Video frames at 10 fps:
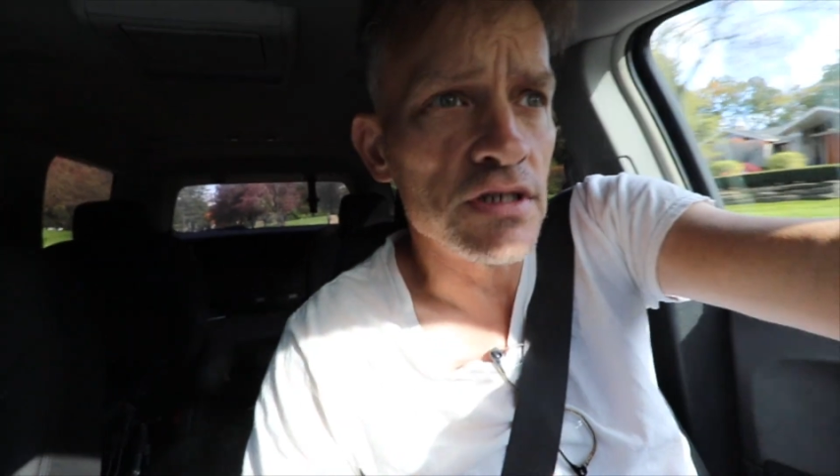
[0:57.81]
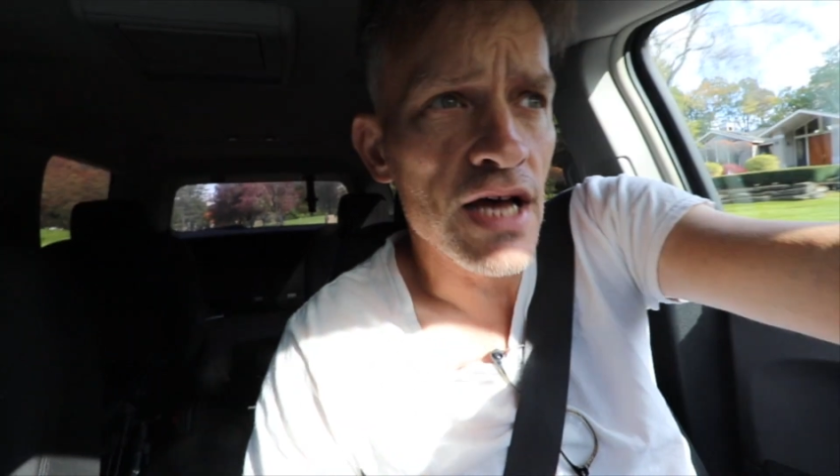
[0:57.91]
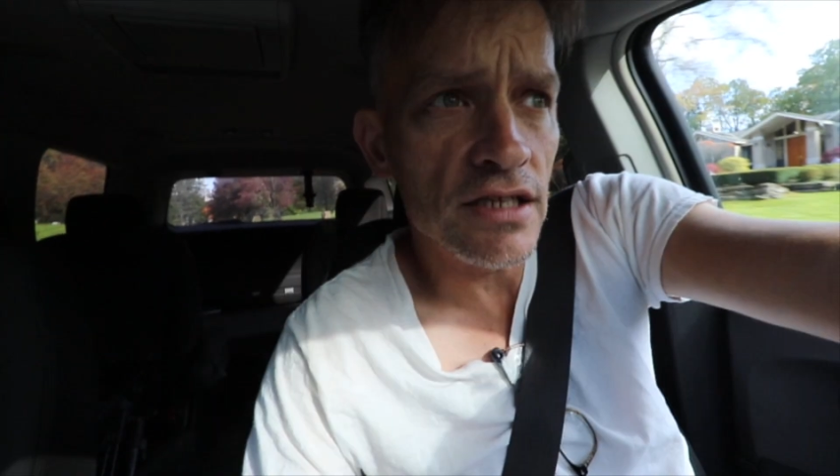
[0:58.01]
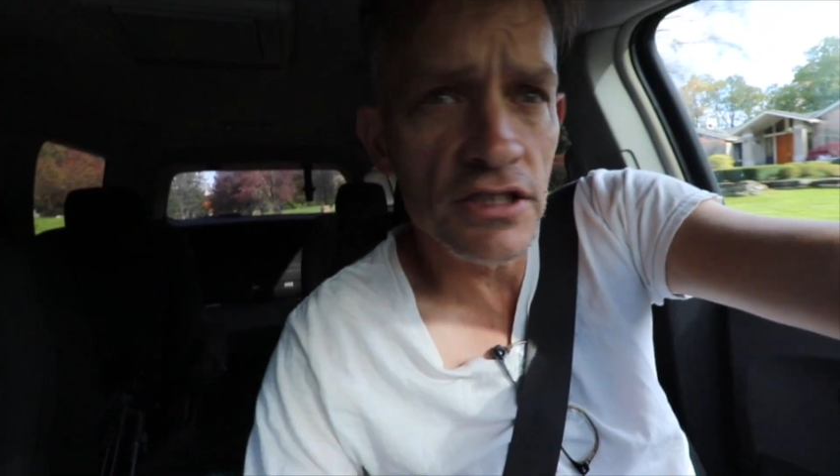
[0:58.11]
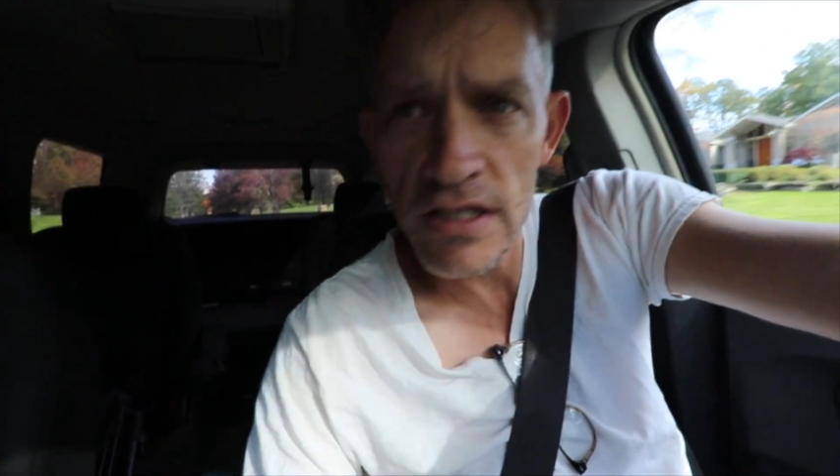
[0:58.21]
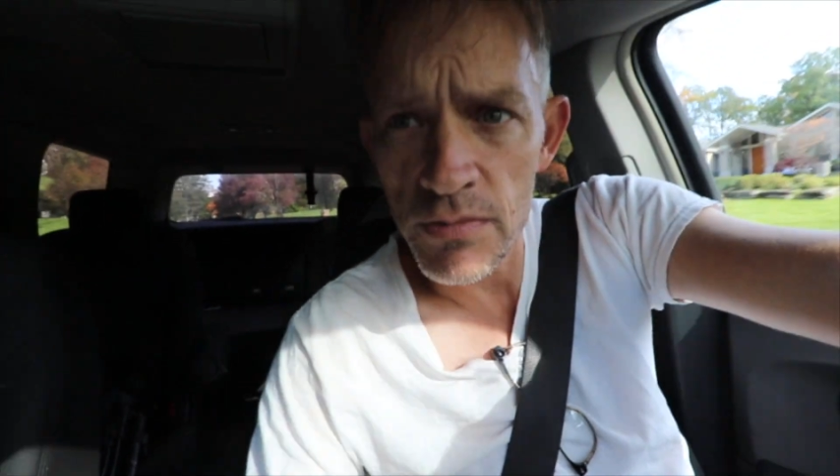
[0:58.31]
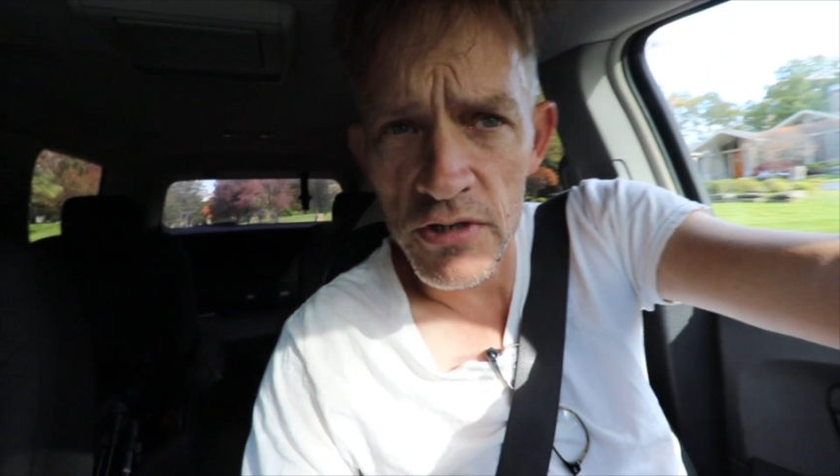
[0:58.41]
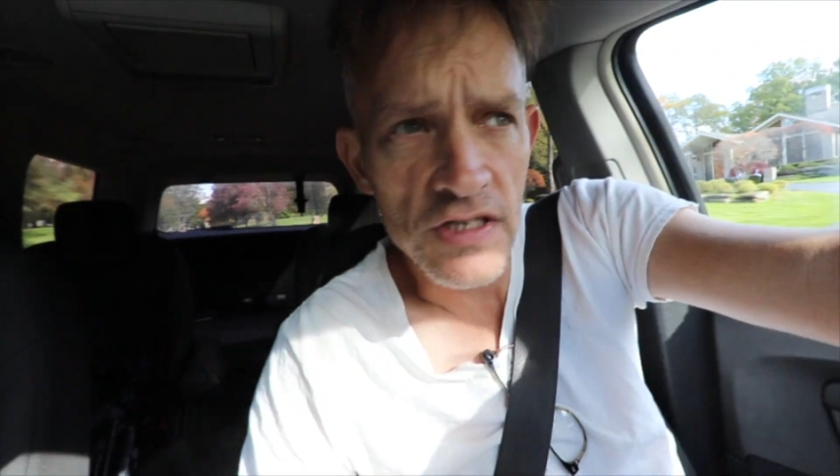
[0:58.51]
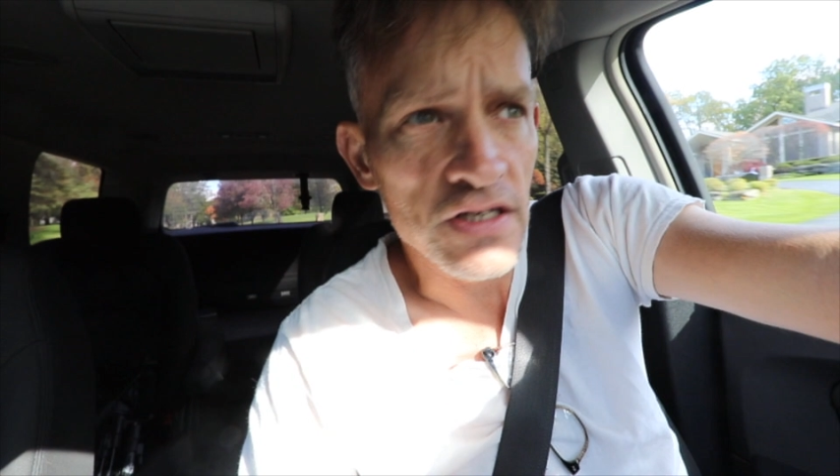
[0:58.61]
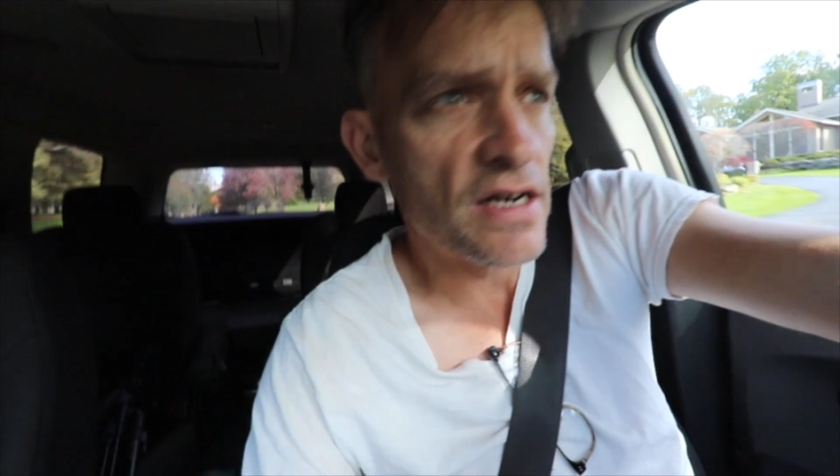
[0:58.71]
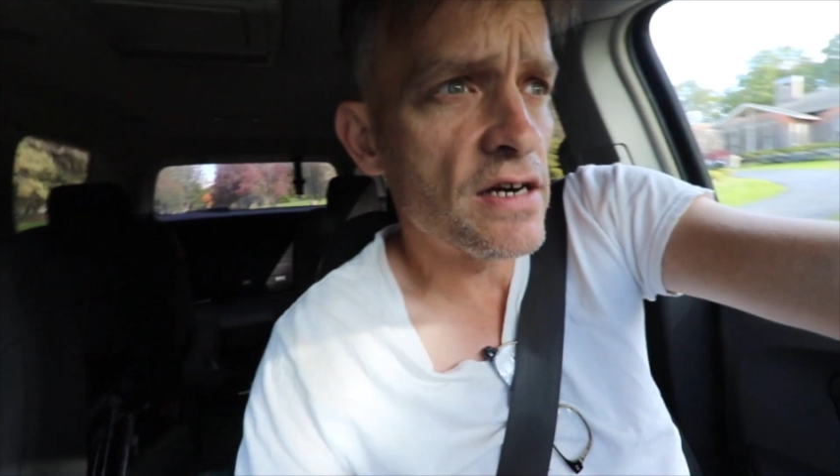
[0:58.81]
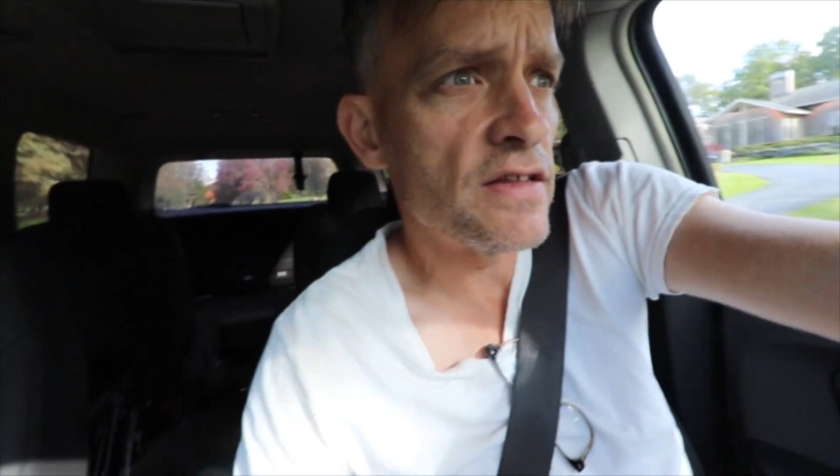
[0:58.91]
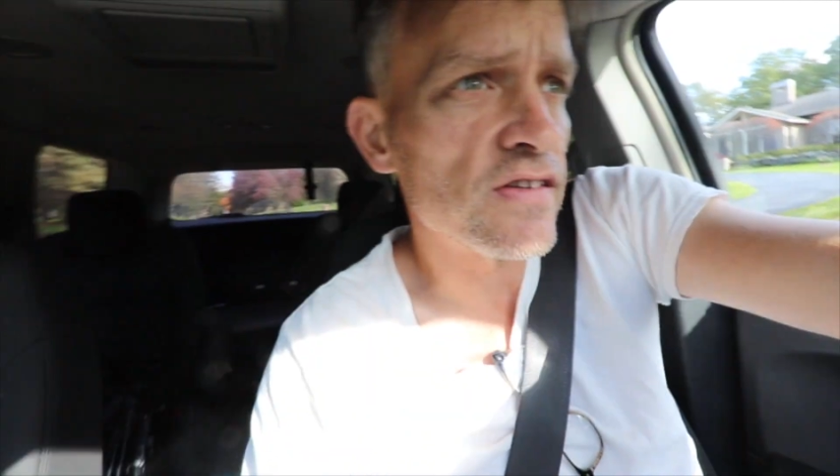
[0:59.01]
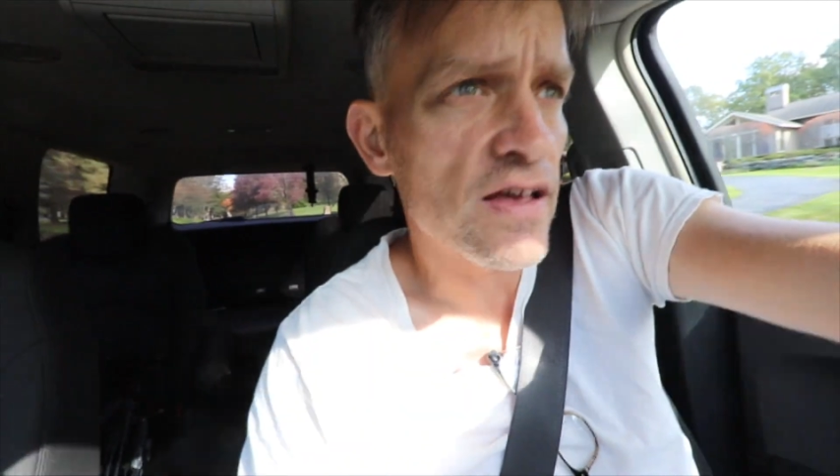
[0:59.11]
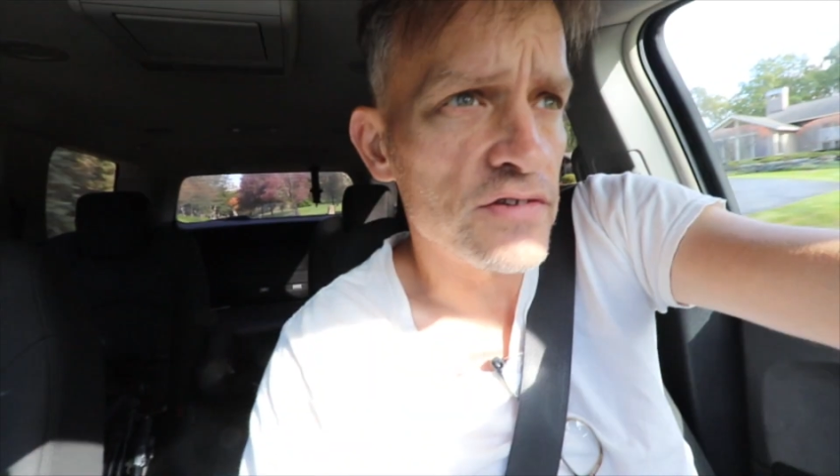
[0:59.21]
knowledge and expertise in an area
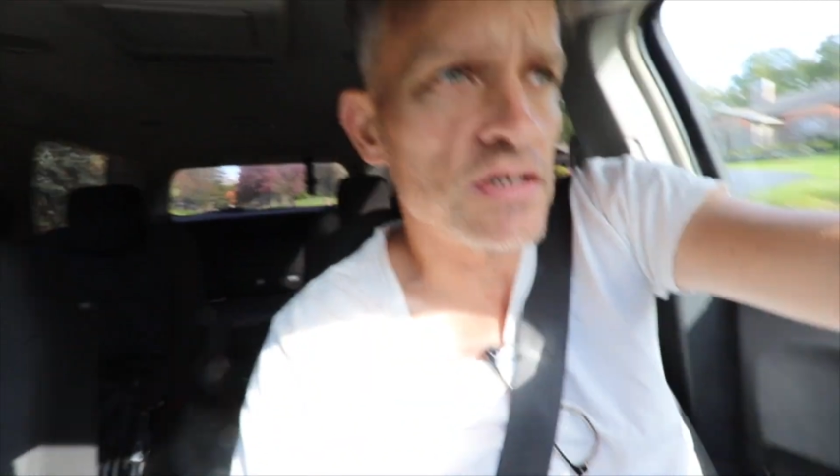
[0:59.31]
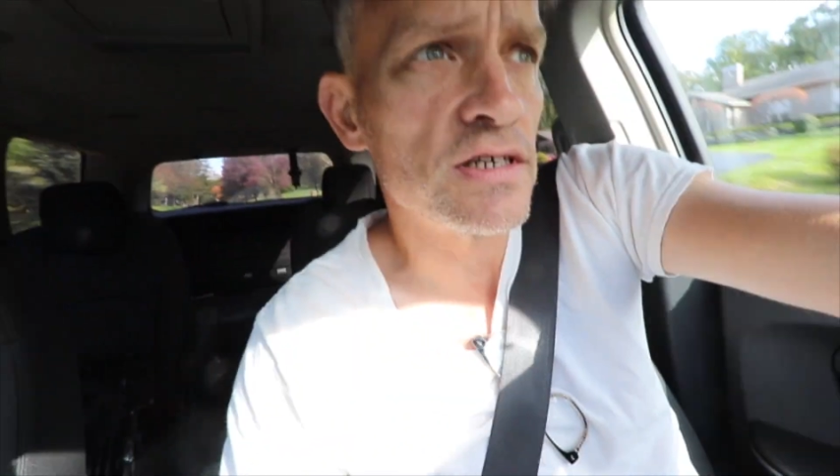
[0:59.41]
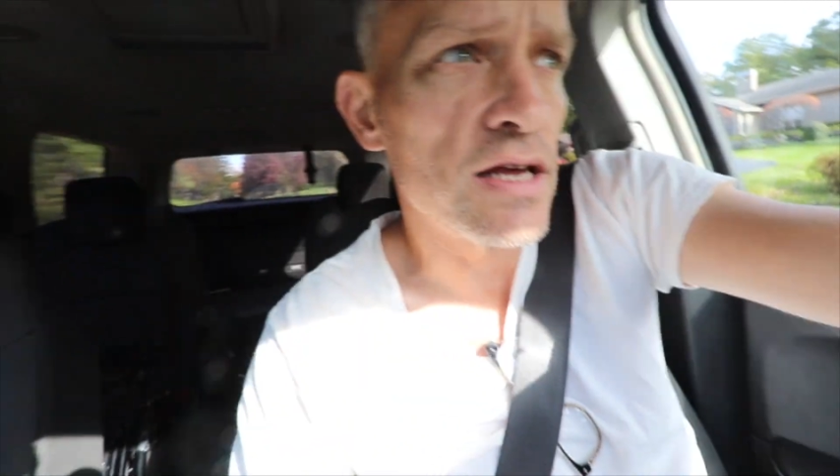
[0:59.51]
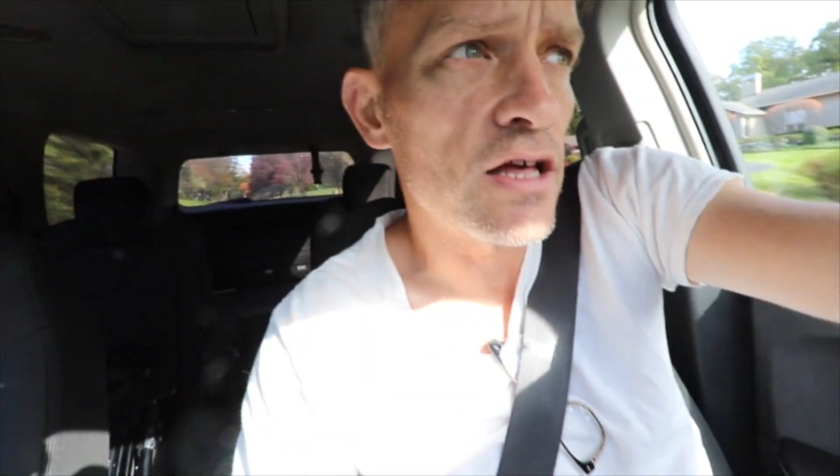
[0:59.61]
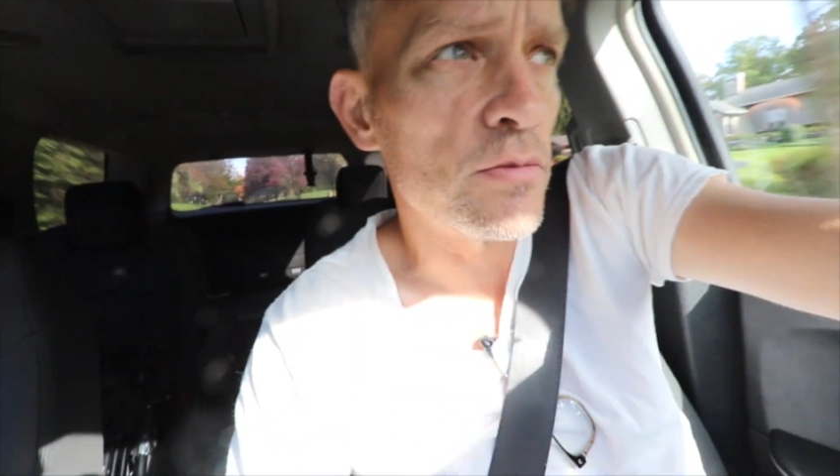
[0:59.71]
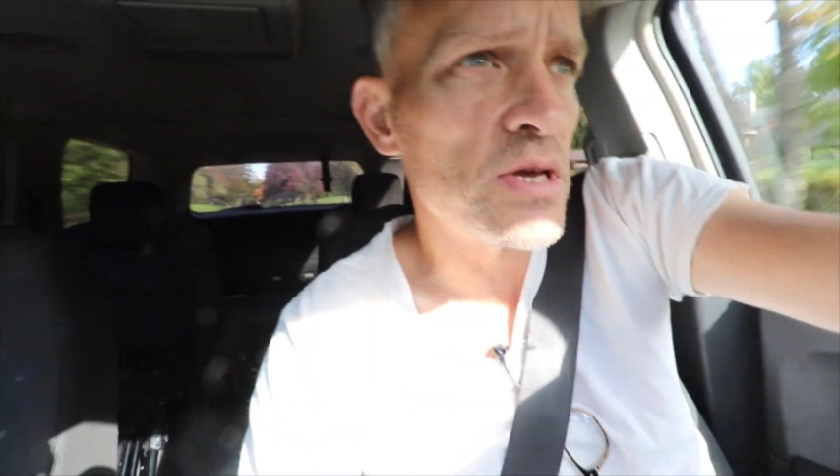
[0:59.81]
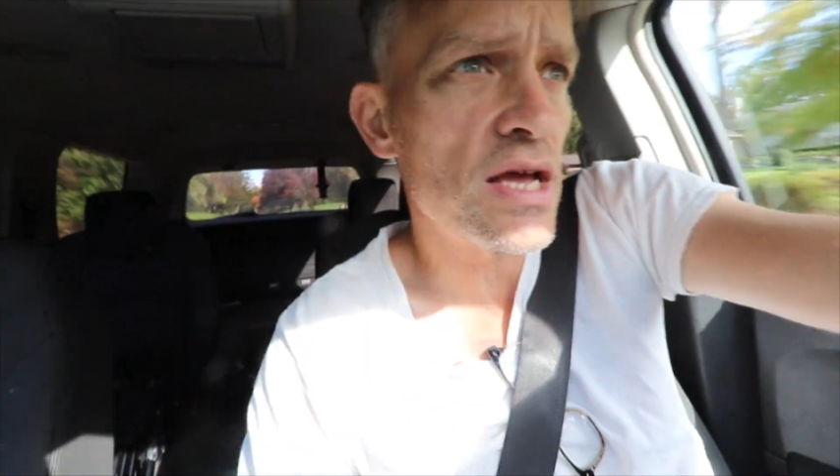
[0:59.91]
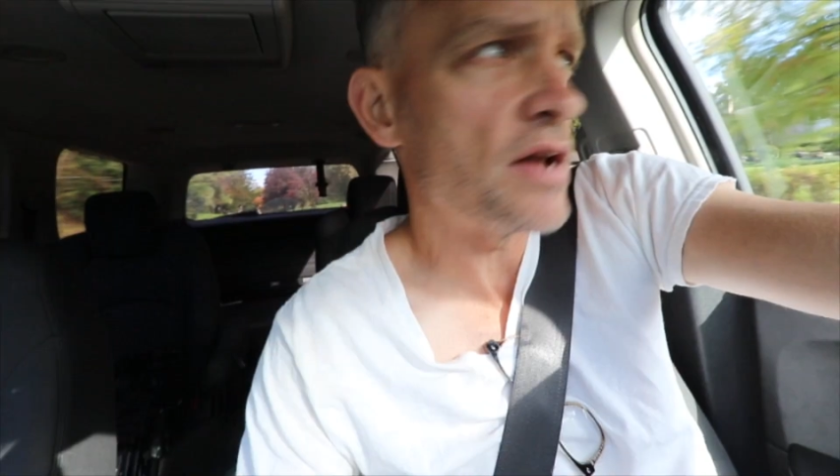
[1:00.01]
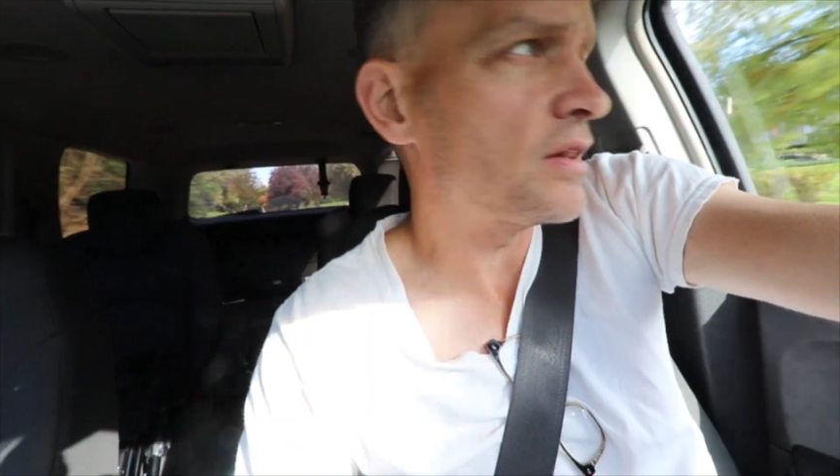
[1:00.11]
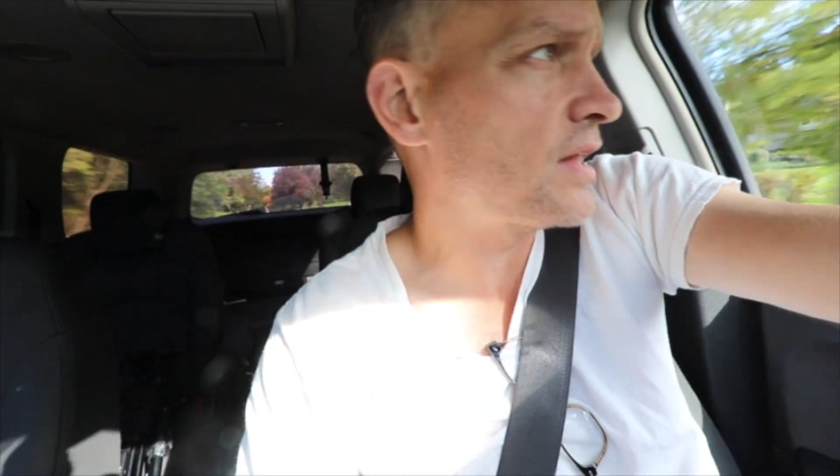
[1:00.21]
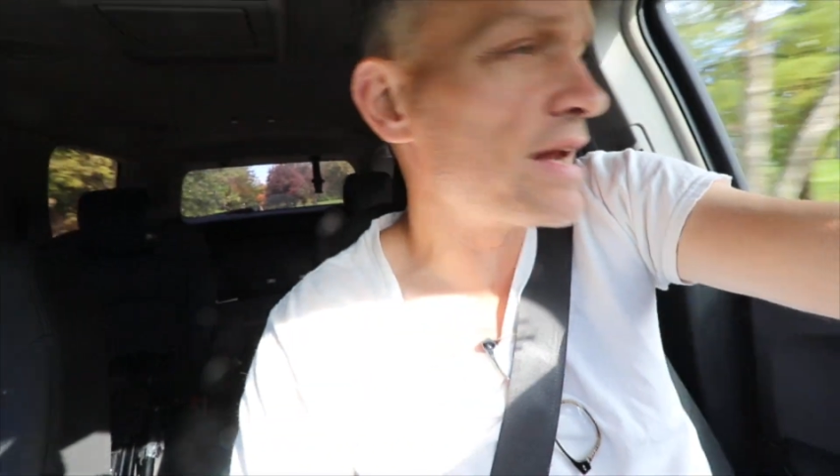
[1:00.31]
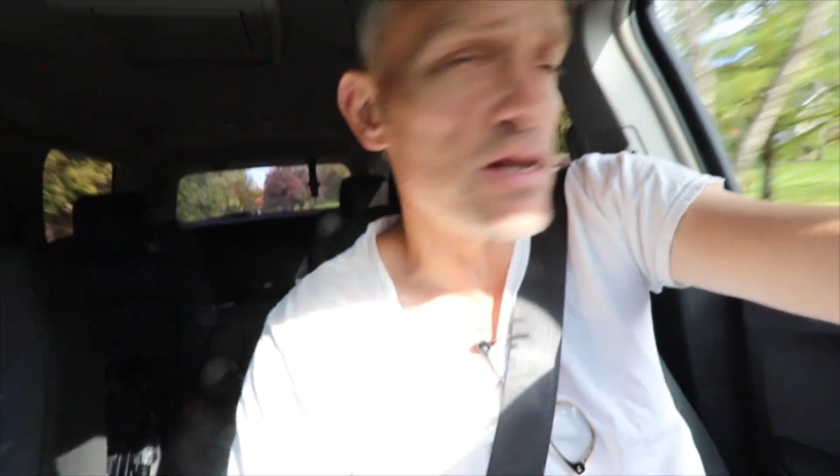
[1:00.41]
that's obviously going to help me out a lot.